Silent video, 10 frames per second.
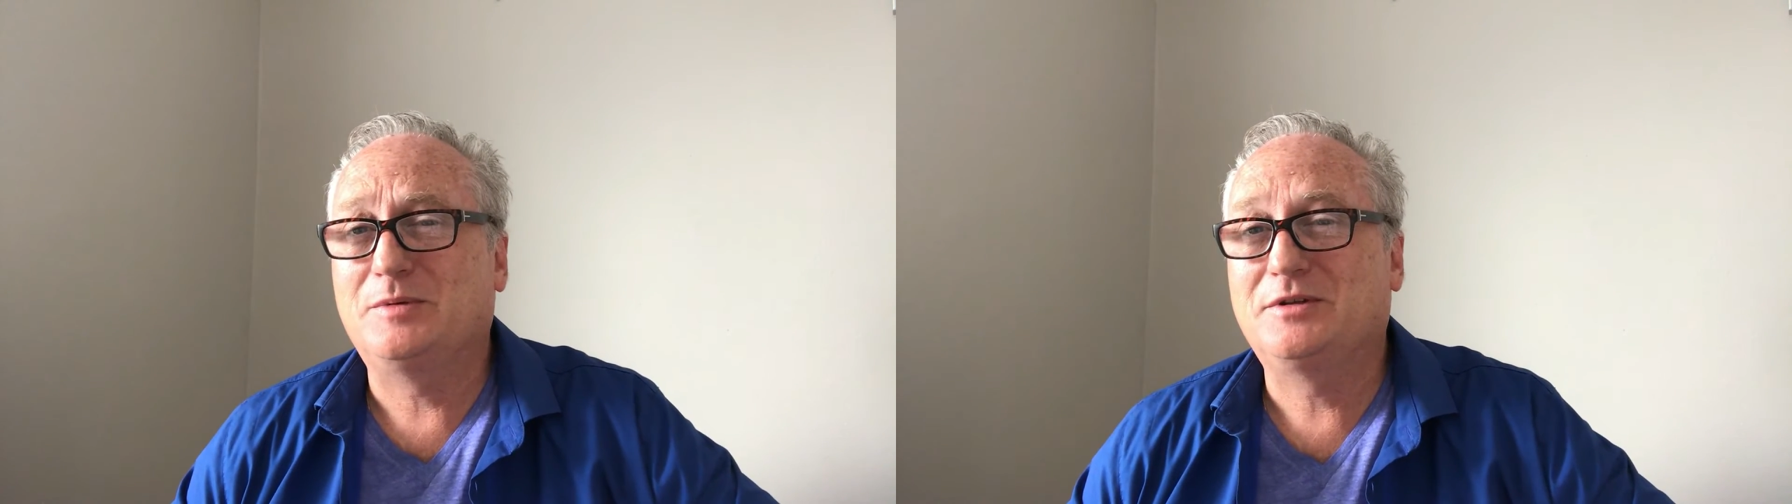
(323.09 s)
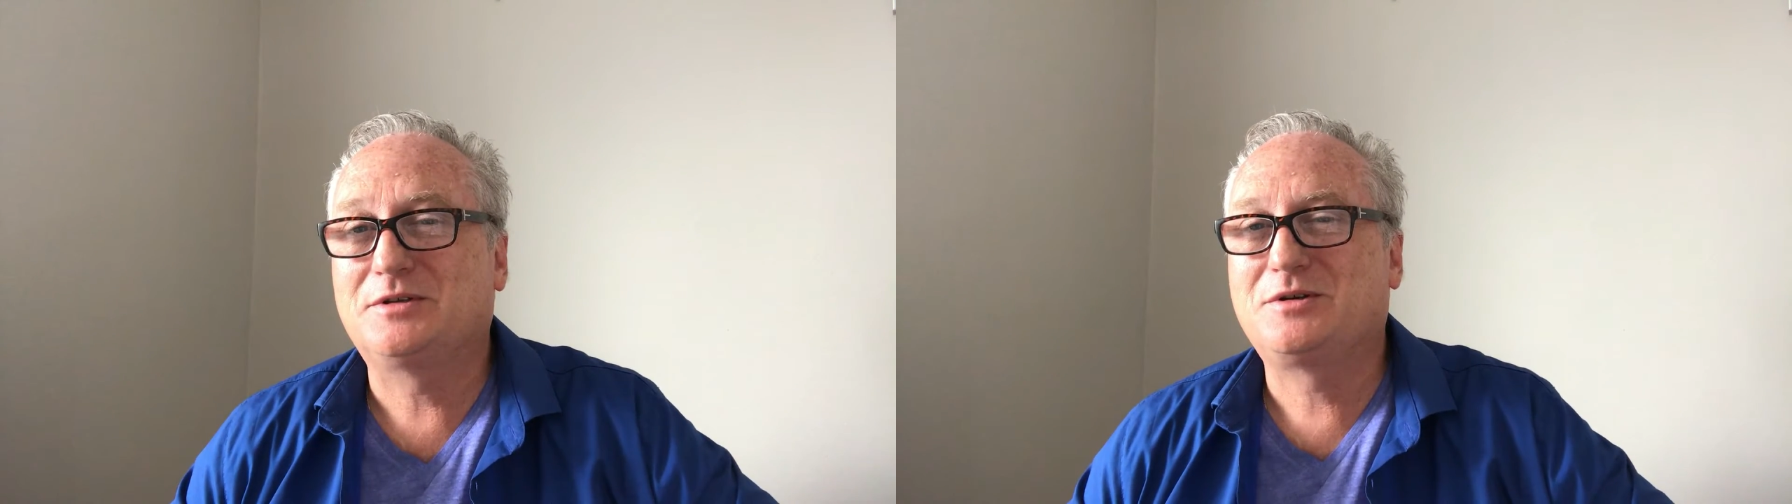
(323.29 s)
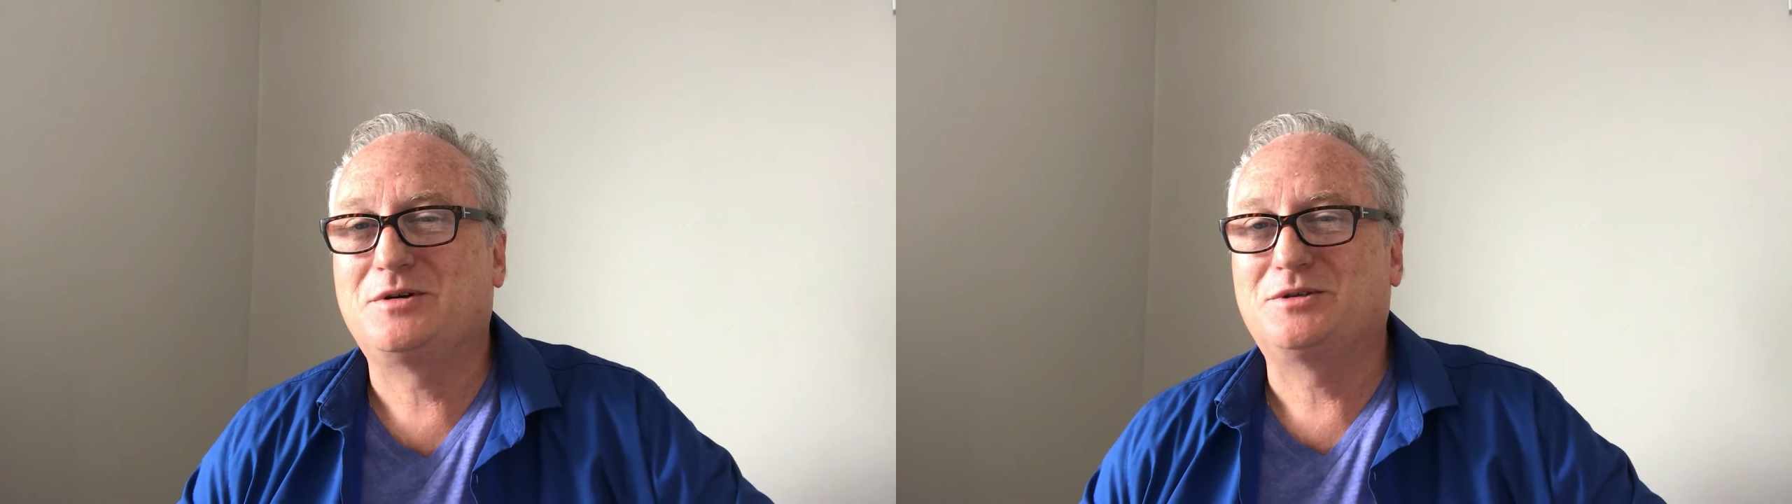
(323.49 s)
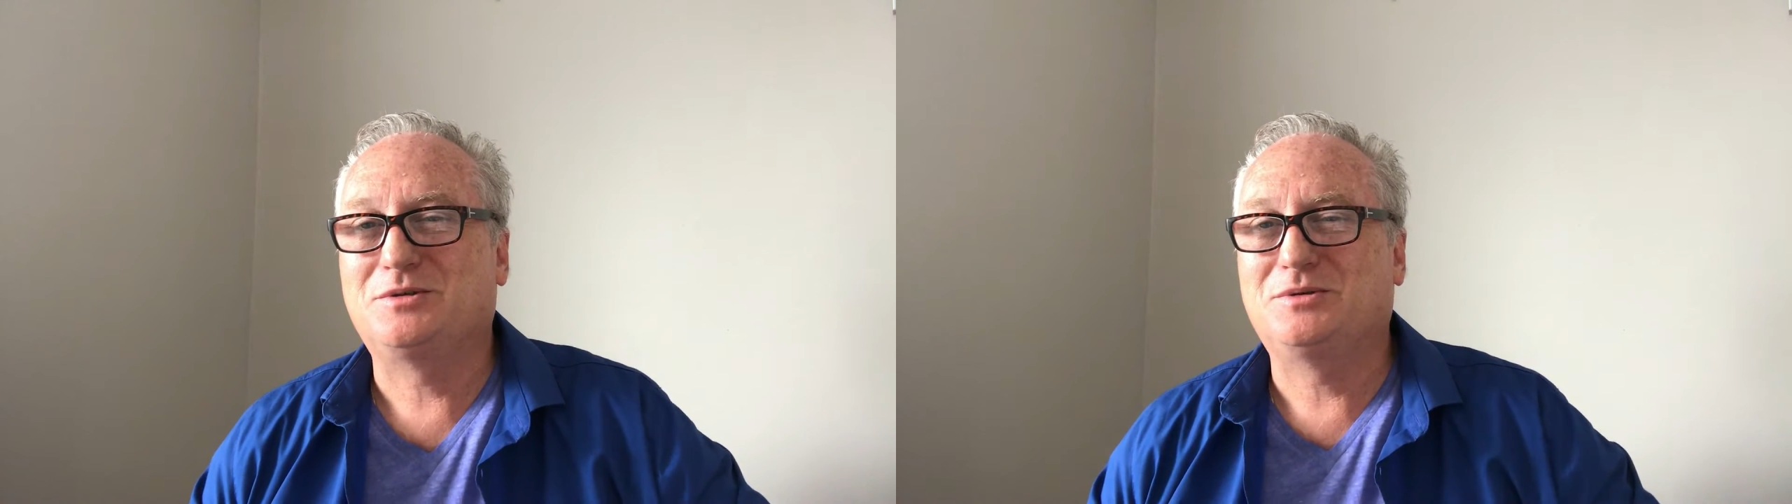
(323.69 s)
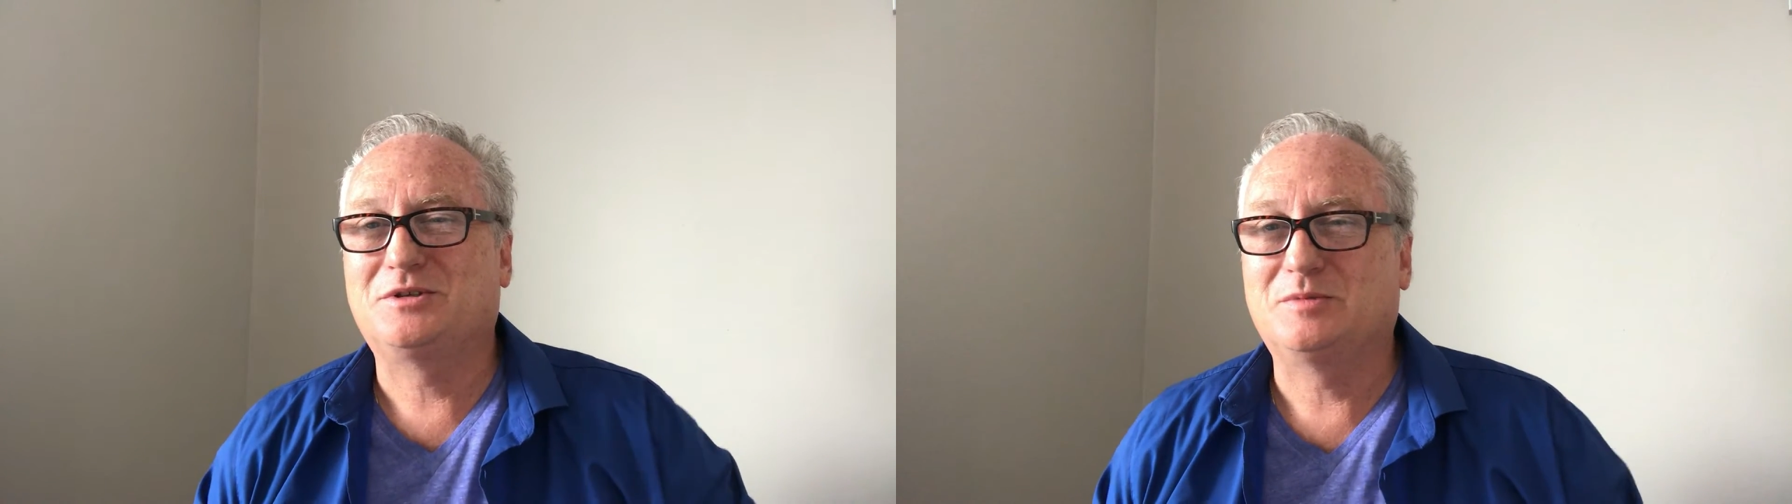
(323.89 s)
Maybe this car
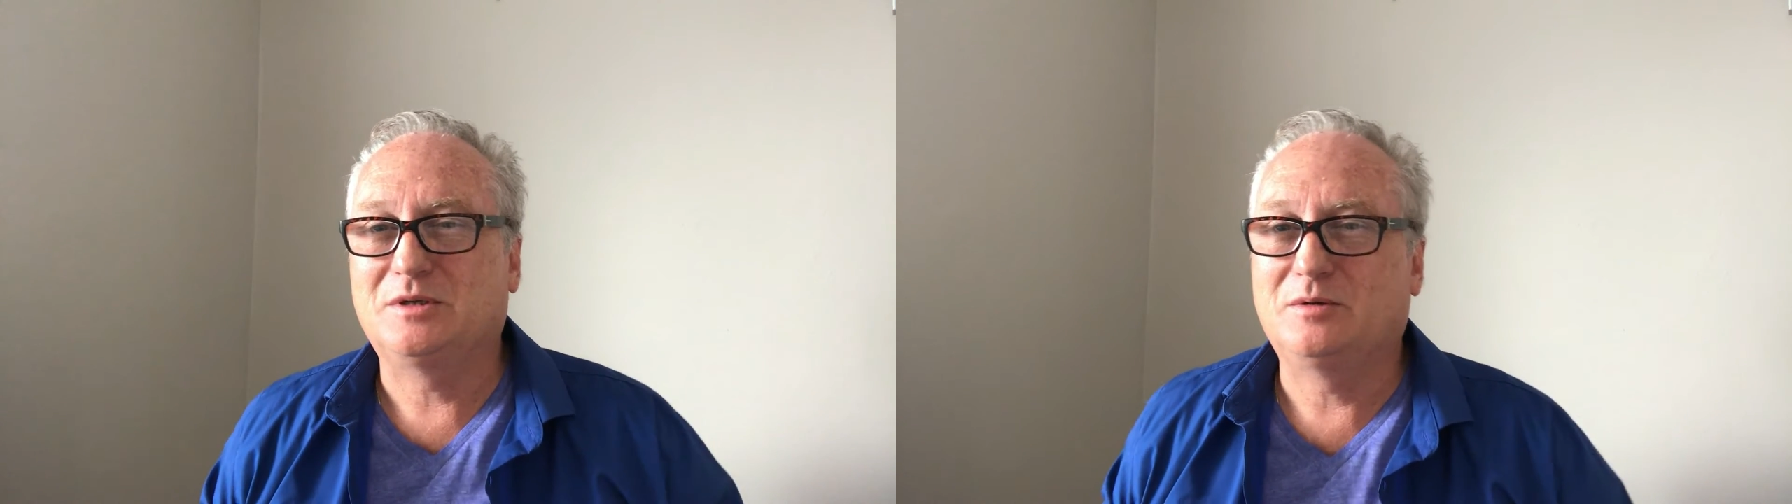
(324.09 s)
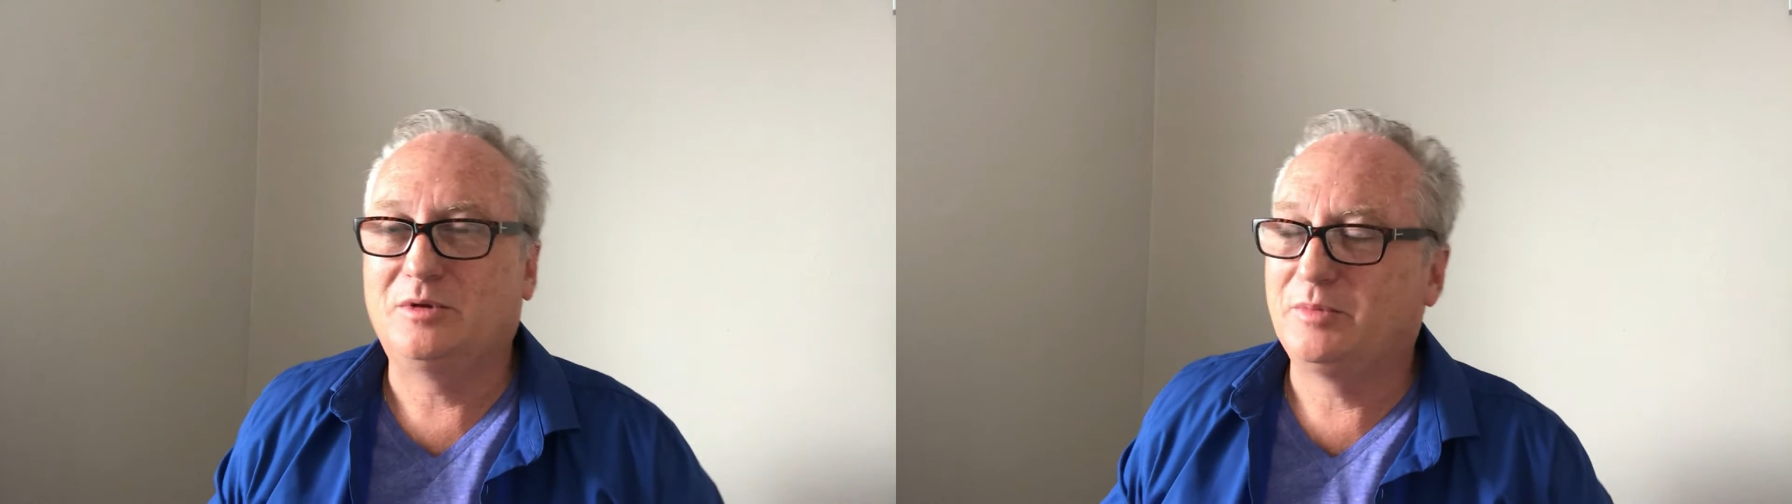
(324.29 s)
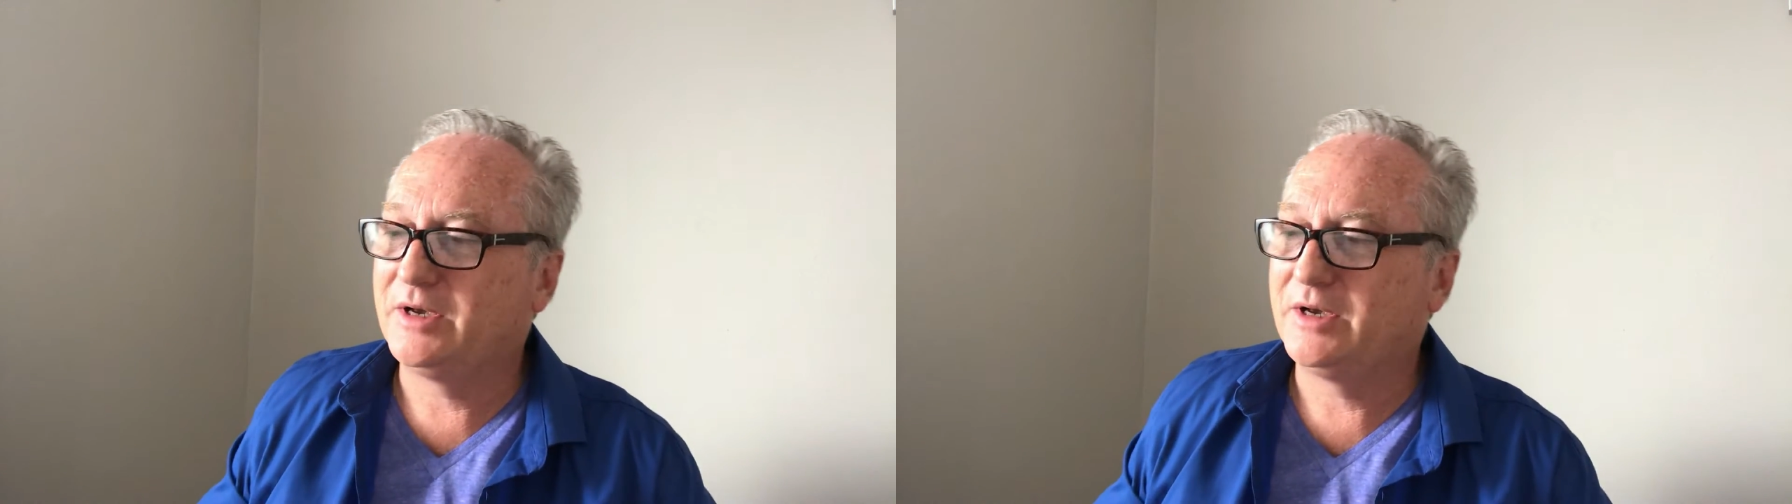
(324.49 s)
suits him and he'll be